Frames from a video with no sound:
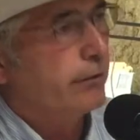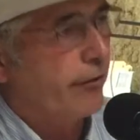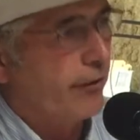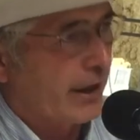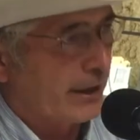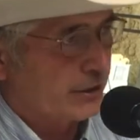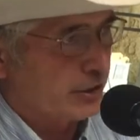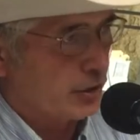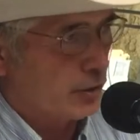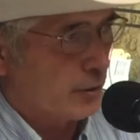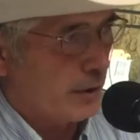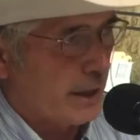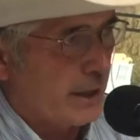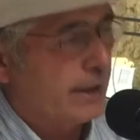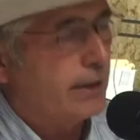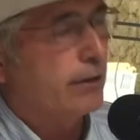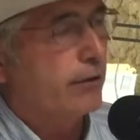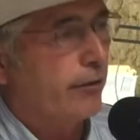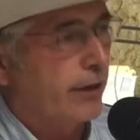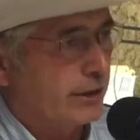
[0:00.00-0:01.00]
That's
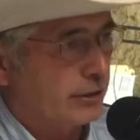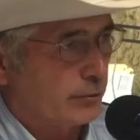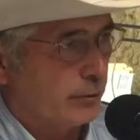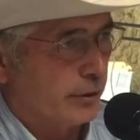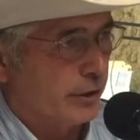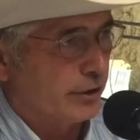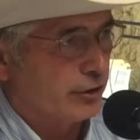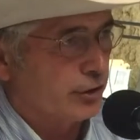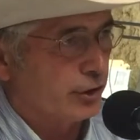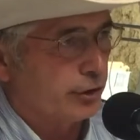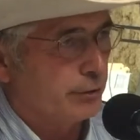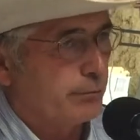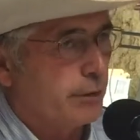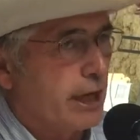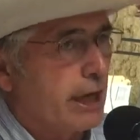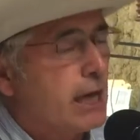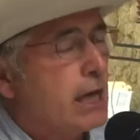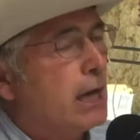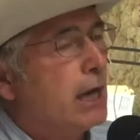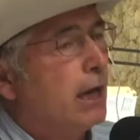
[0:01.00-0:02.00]
great. That's where it should
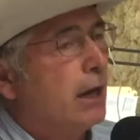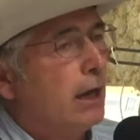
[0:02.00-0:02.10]
be.